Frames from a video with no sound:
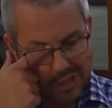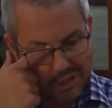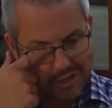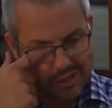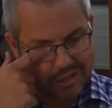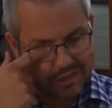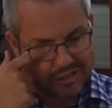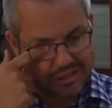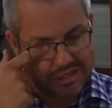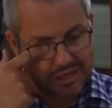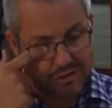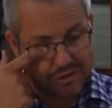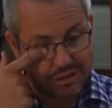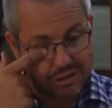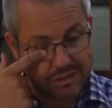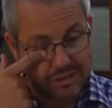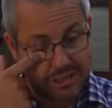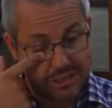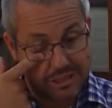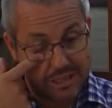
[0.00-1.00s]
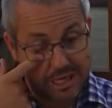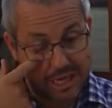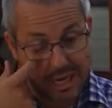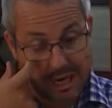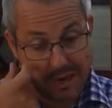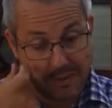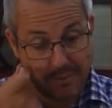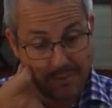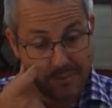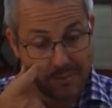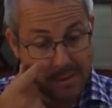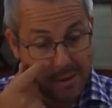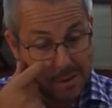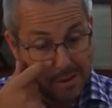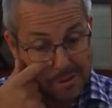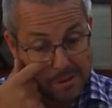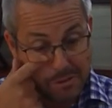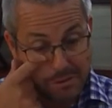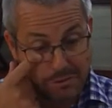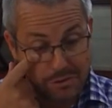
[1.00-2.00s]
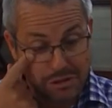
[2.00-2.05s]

Then Sarai said to Abram, "You're